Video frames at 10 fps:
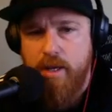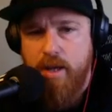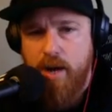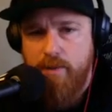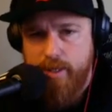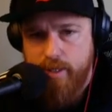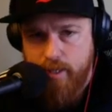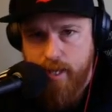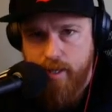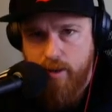All right,
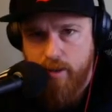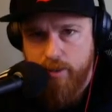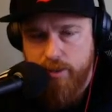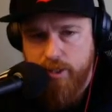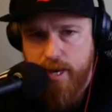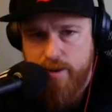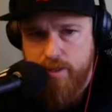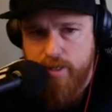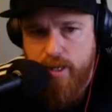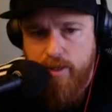King Arthur's
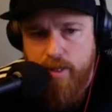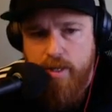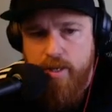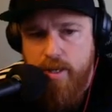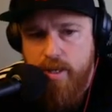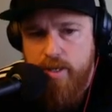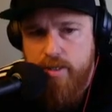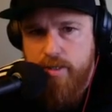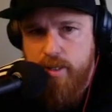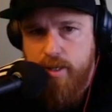Carousel
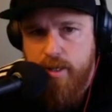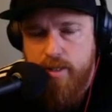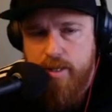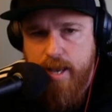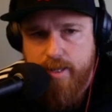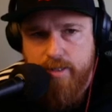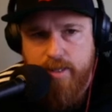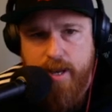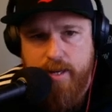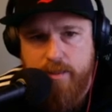is the next
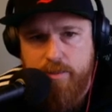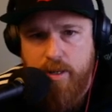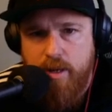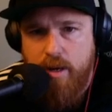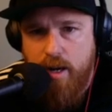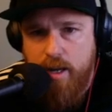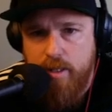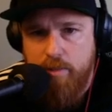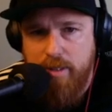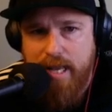item
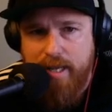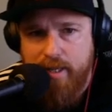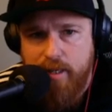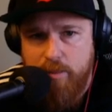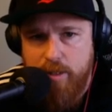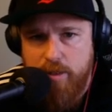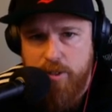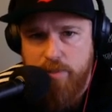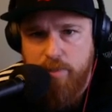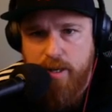on the block. I'm going to
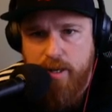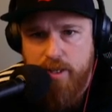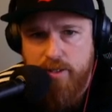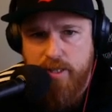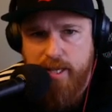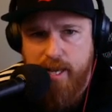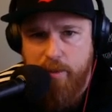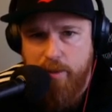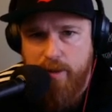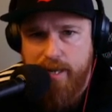just pause the
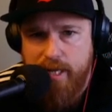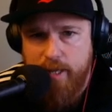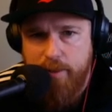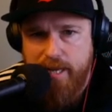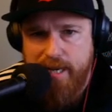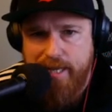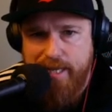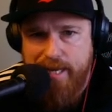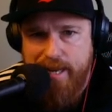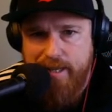camera right here where you kind of get
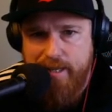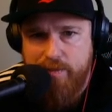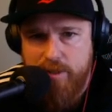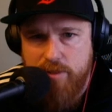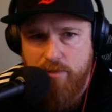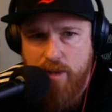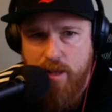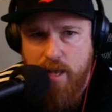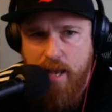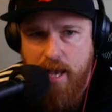an idea of just
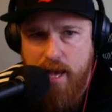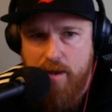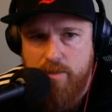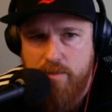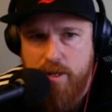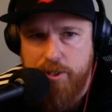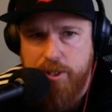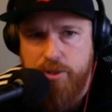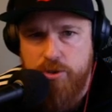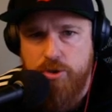how much
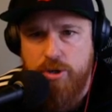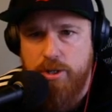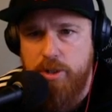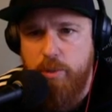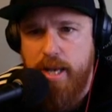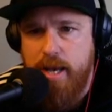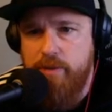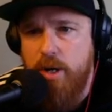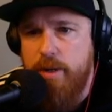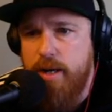construction we
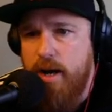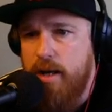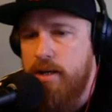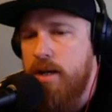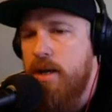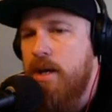have going on.